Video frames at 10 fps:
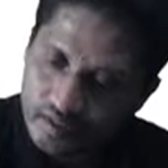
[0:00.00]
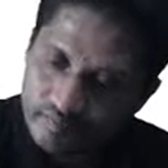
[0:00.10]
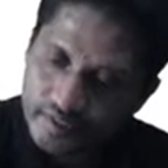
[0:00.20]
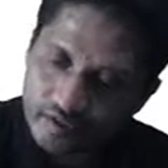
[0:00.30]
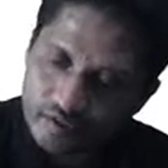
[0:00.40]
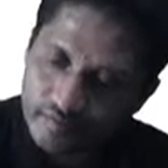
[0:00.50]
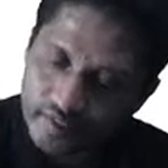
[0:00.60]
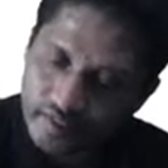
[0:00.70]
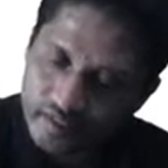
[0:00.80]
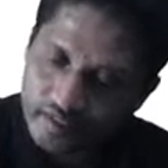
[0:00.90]
b2
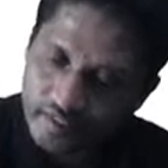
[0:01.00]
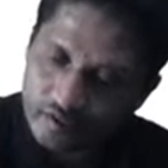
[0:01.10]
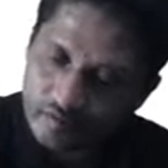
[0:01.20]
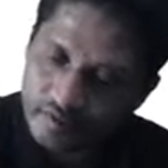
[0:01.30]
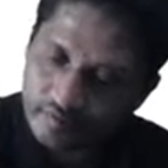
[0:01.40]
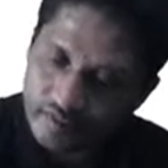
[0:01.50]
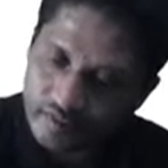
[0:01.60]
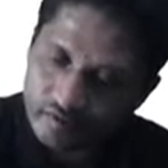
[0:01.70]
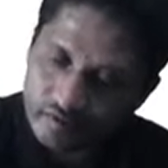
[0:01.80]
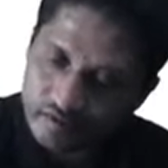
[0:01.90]
minus a2 b1
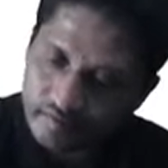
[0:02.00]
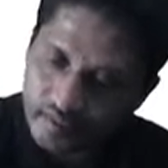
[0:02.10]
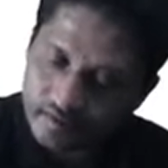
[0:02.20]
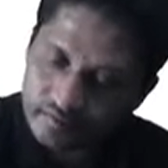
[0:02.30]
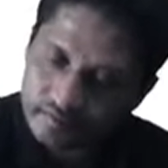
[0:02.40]
the whole square